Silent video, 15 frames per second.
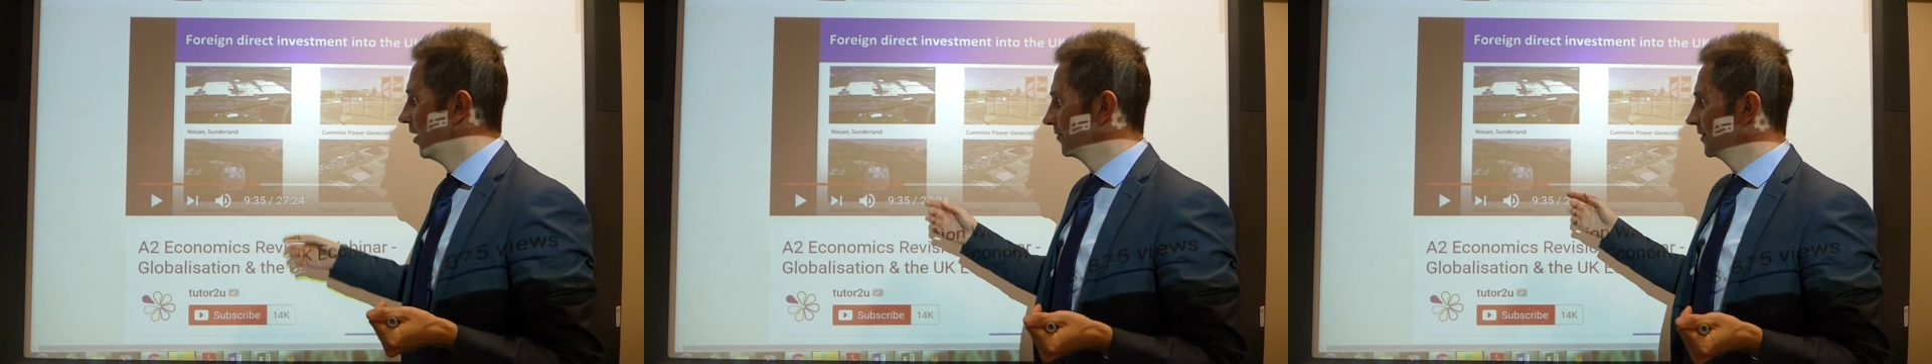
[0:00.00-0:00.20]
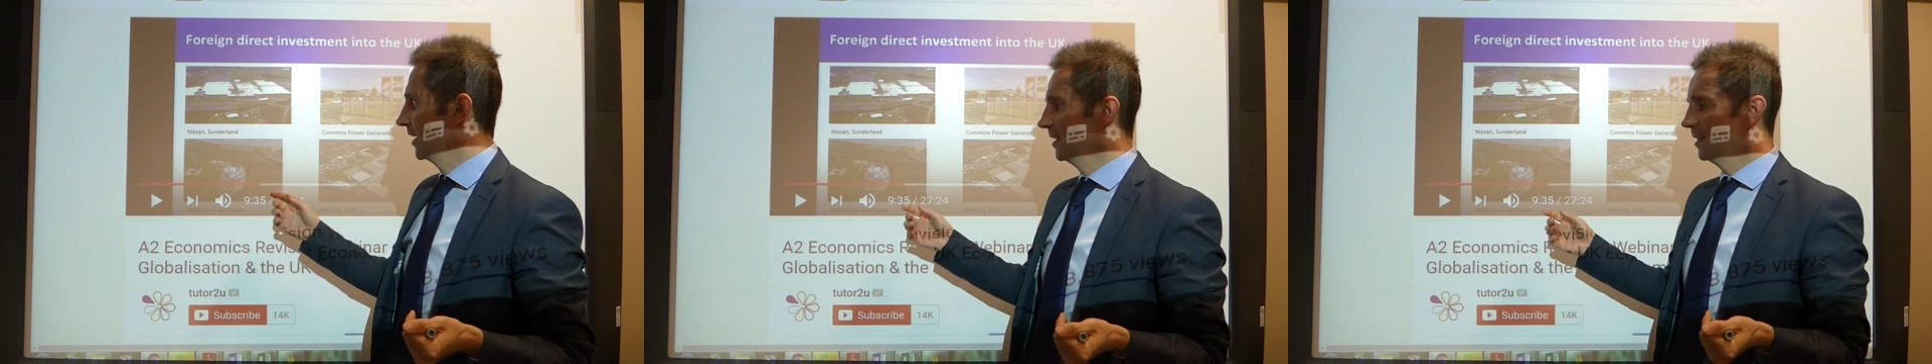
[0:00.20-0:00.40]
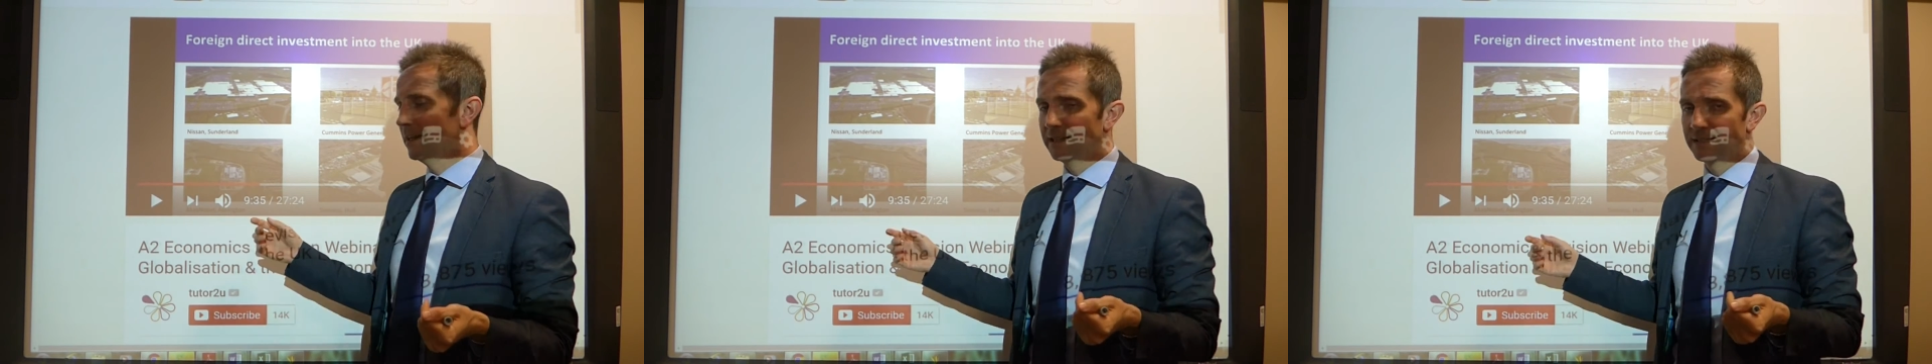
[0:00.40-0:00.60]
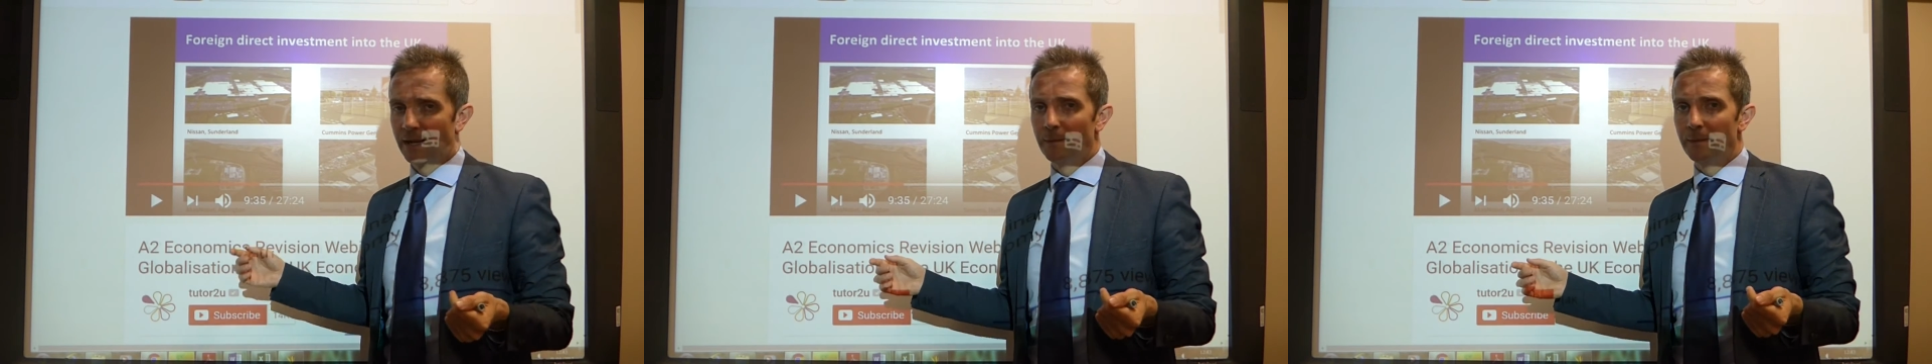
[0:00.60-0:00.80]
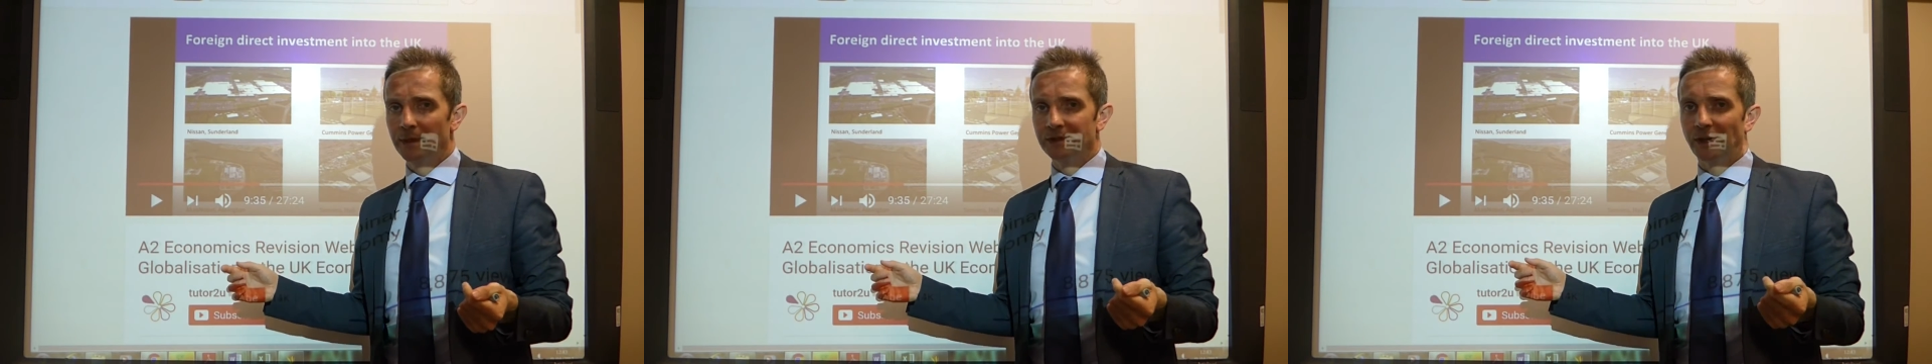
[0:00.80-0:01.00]
of getting
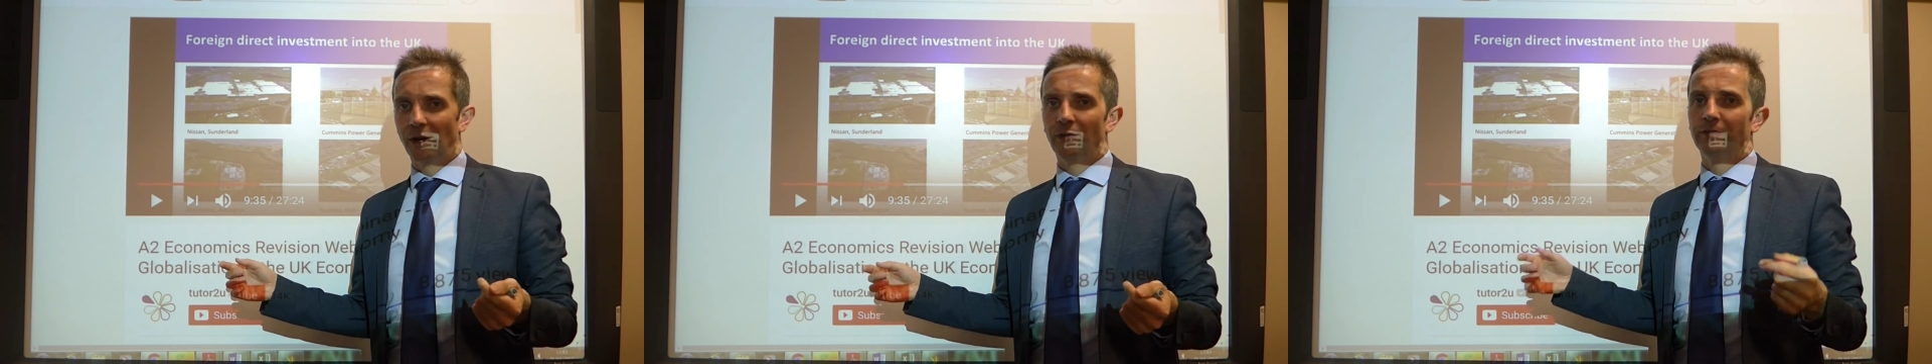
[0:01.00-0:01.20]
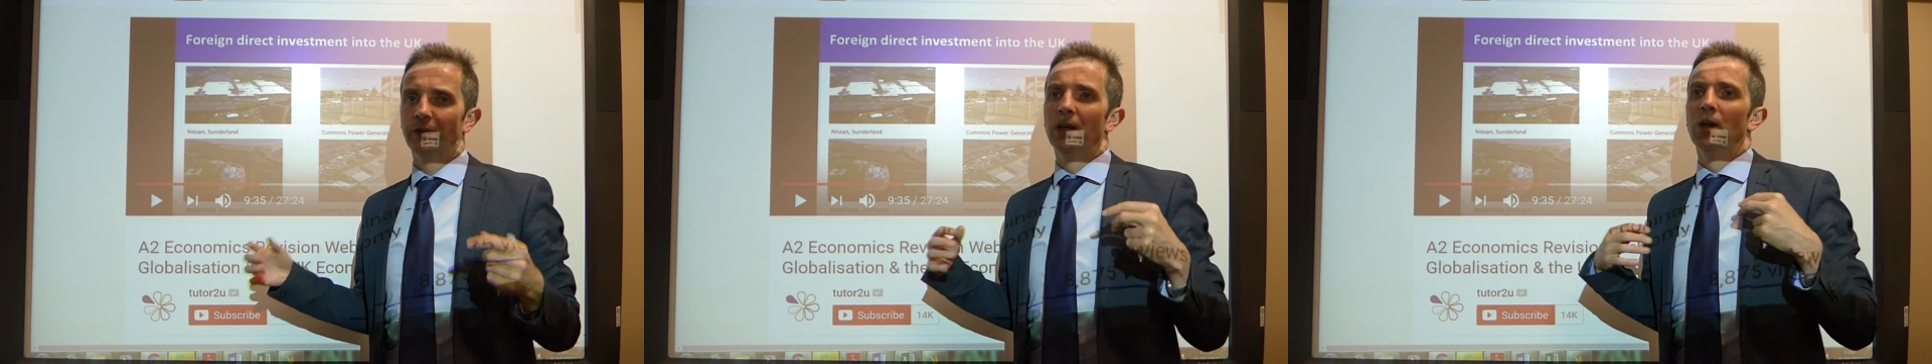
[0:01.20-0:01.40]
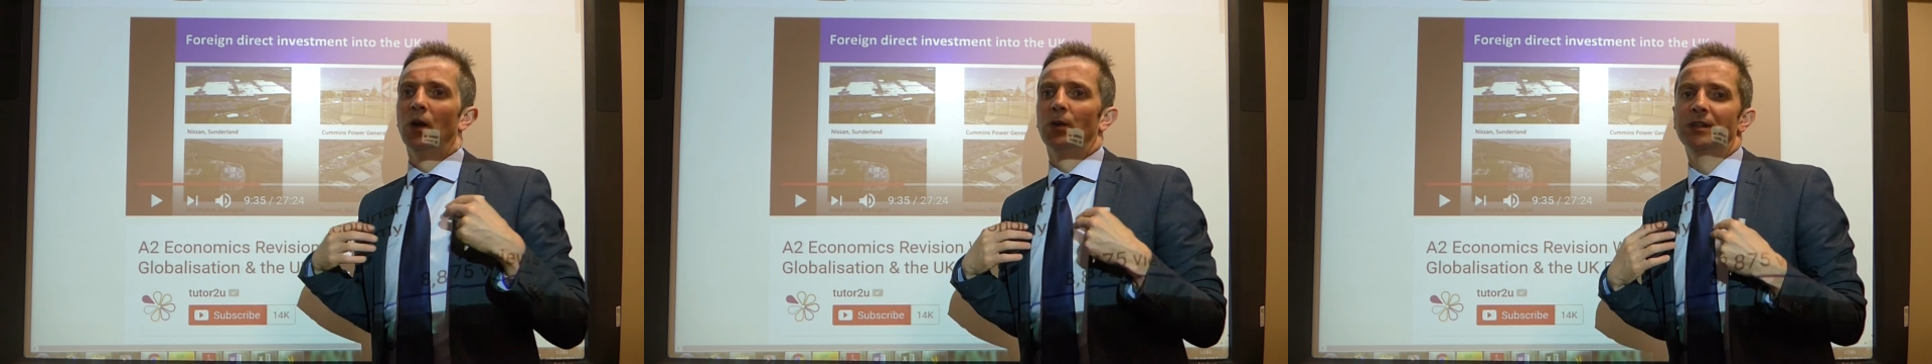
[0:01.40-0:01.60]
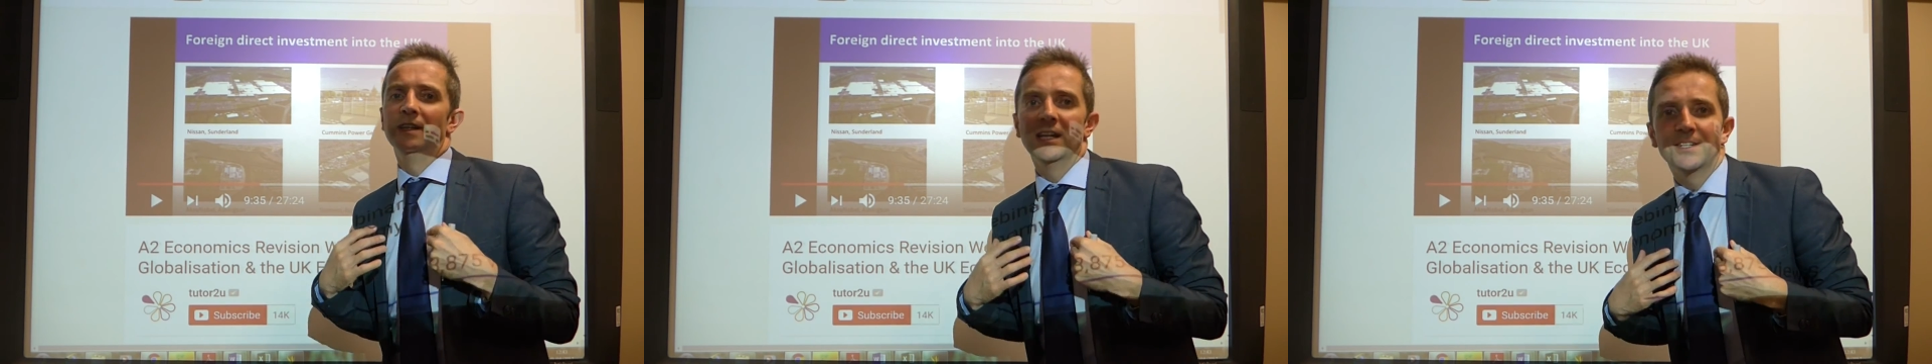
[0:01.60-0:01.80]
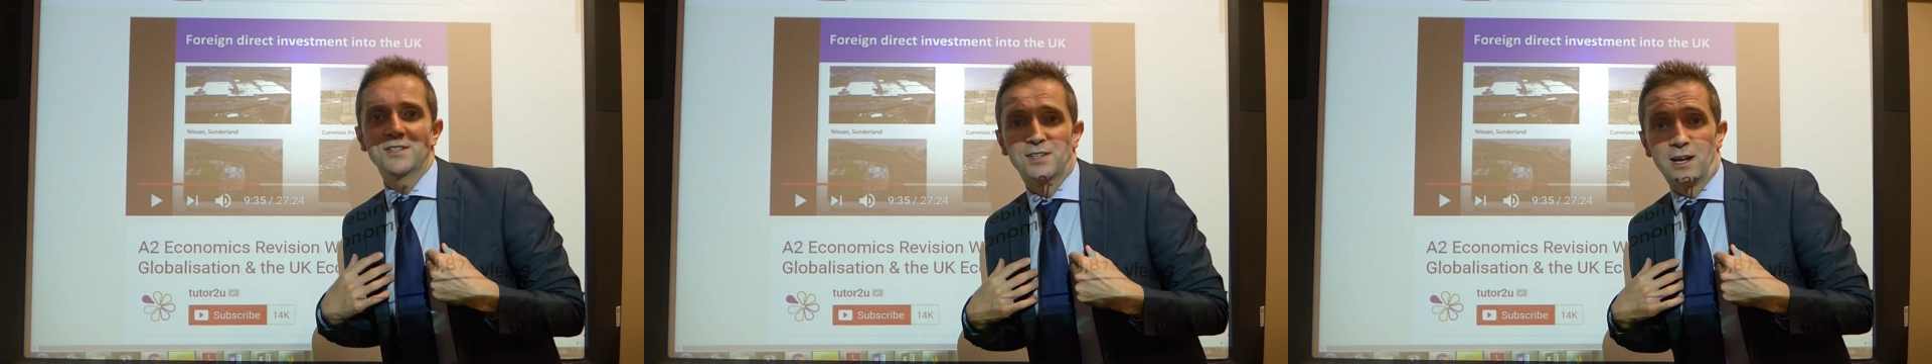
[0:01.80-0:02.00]
examples of
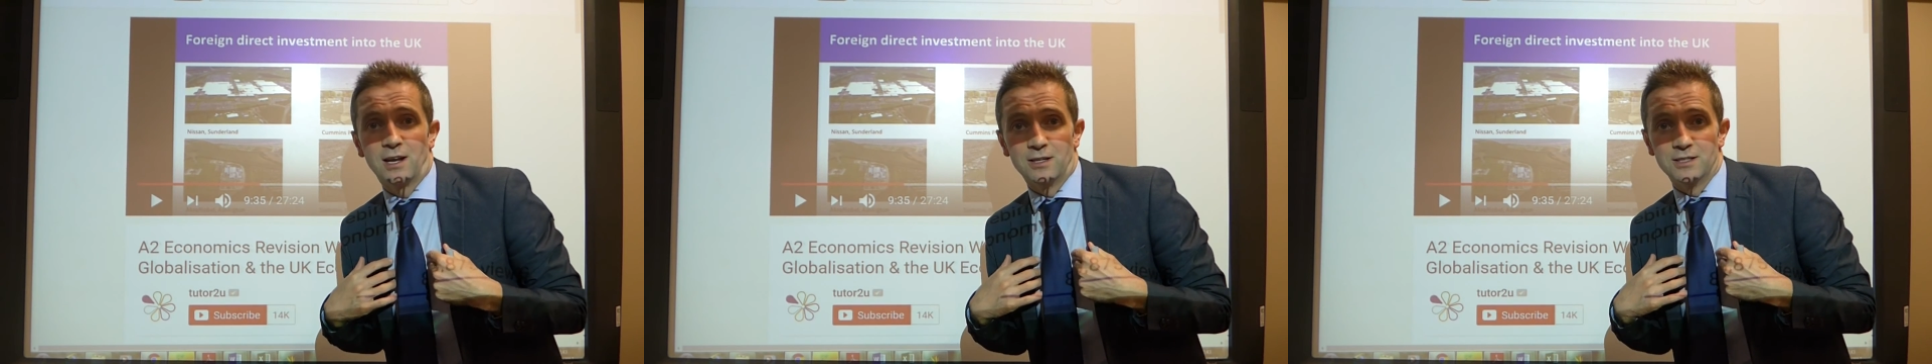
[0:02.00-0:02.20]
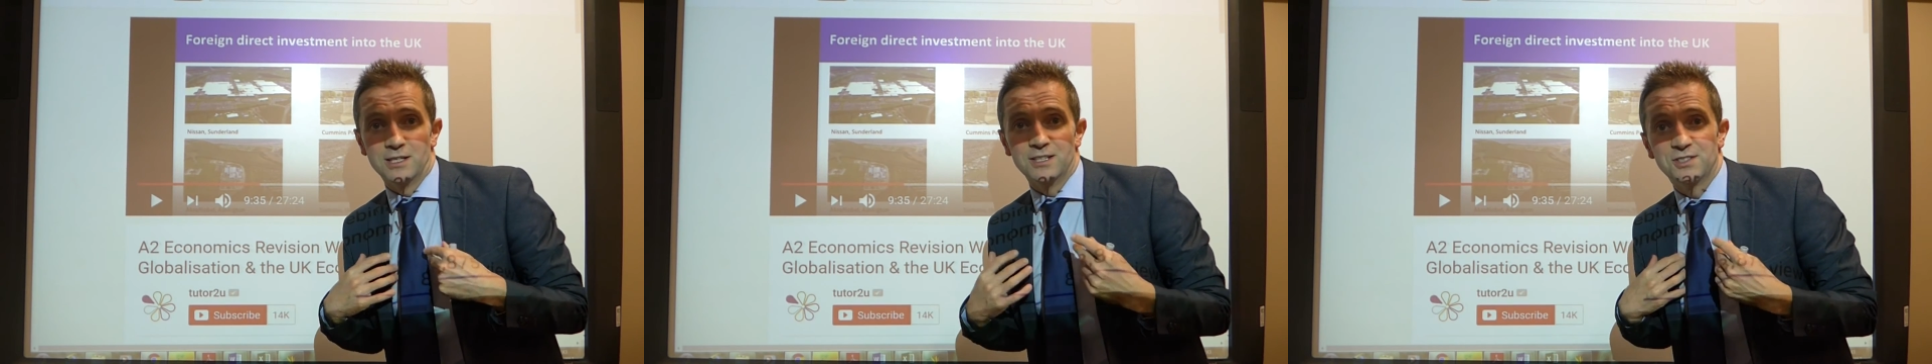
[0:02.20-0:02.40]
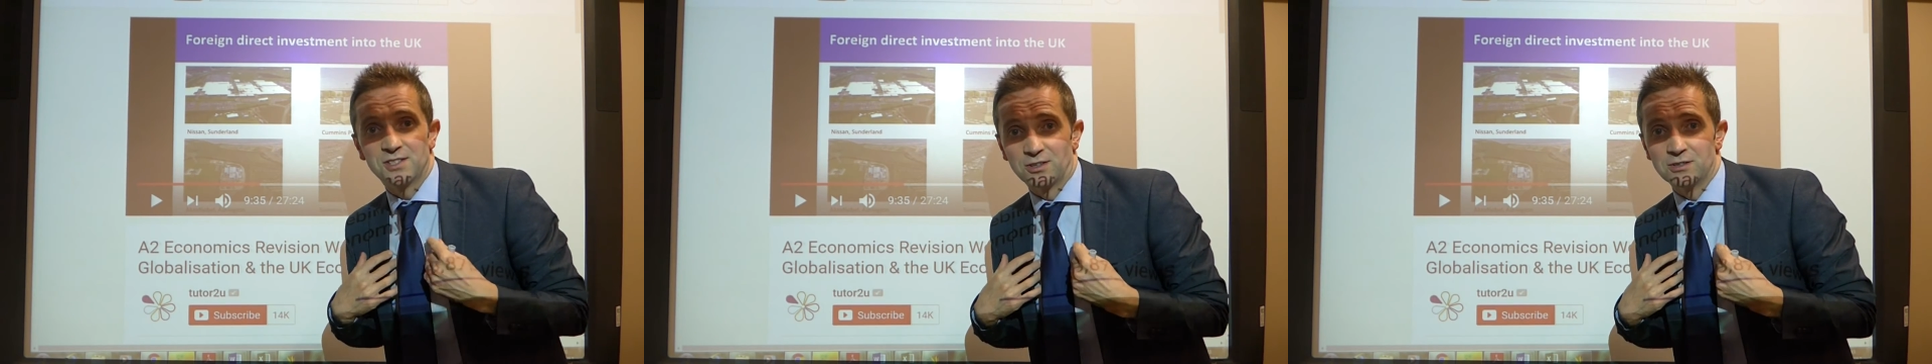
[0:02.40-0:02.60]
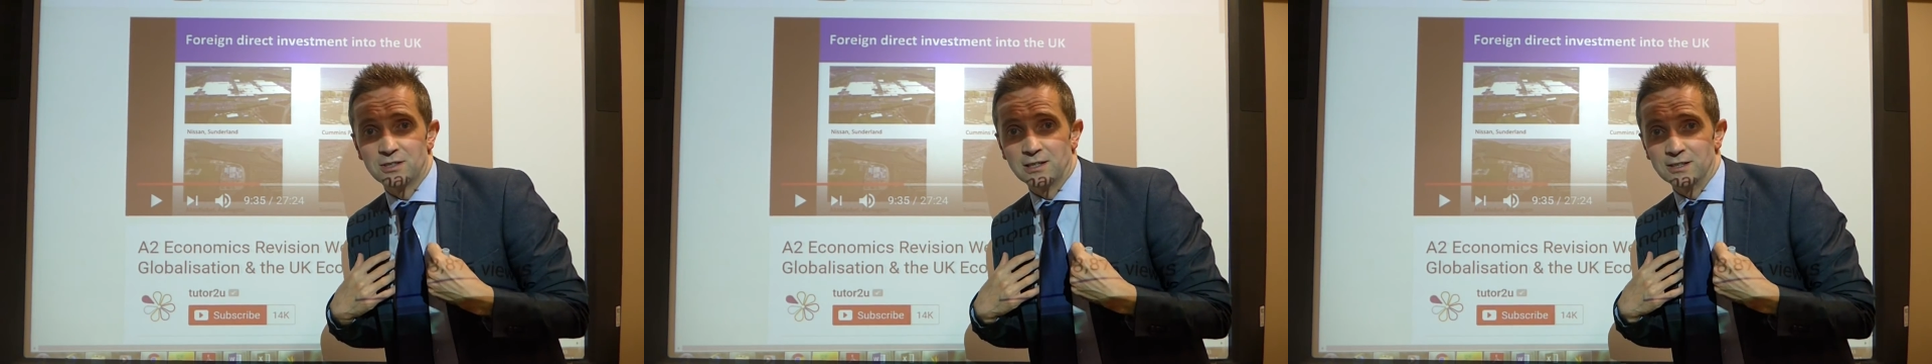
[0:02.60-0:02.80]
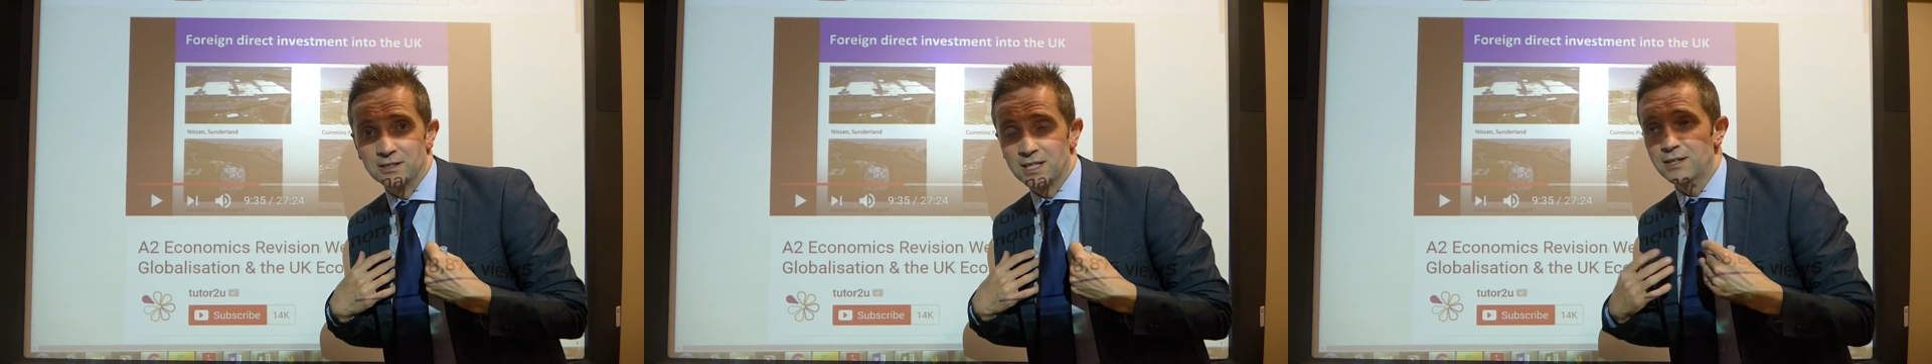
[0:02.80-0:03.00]
Nissan in
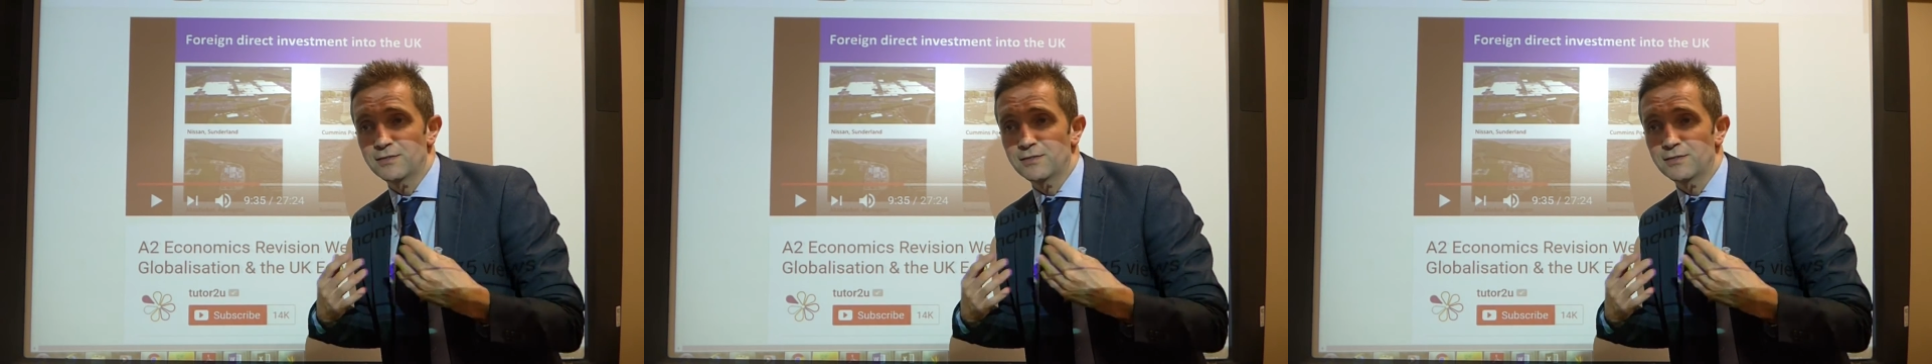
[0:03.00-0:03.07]
Sunderland,